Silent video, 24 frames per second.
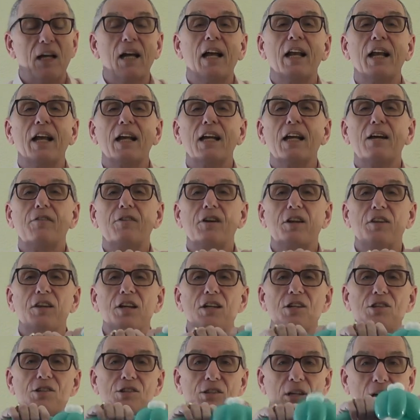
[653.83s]
And then get rid of
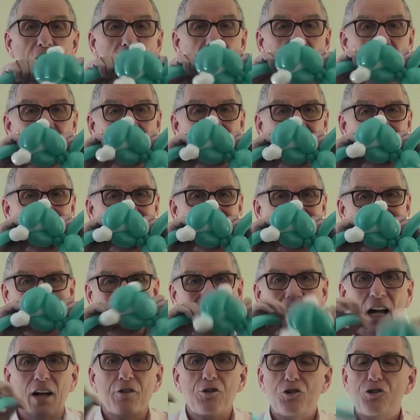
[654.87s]
this,
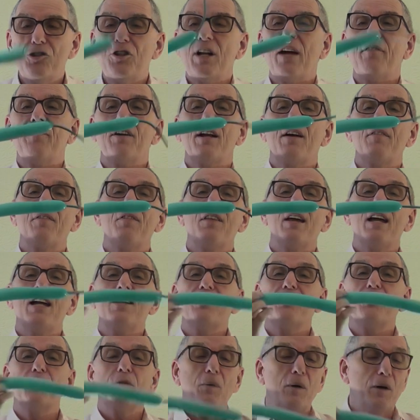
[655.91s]
and you should have enough there
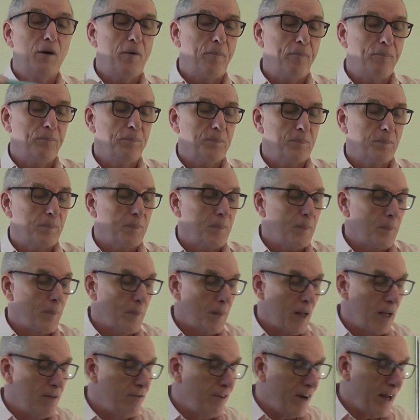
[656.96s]
to um,
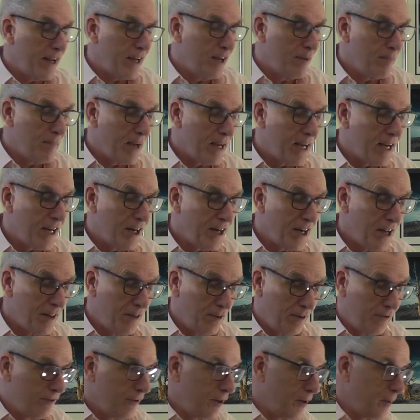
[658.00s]
inflate and make
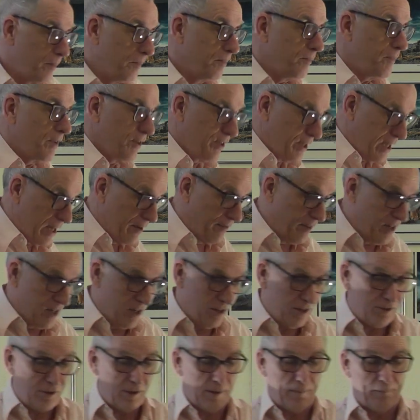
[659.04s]
another um, set of
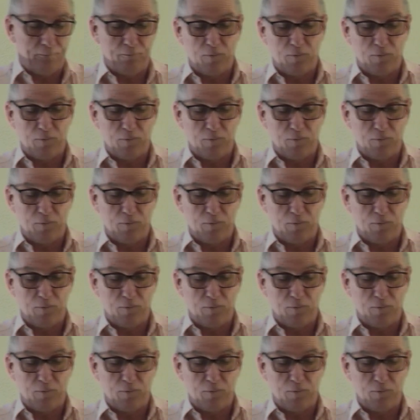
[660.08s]
ears.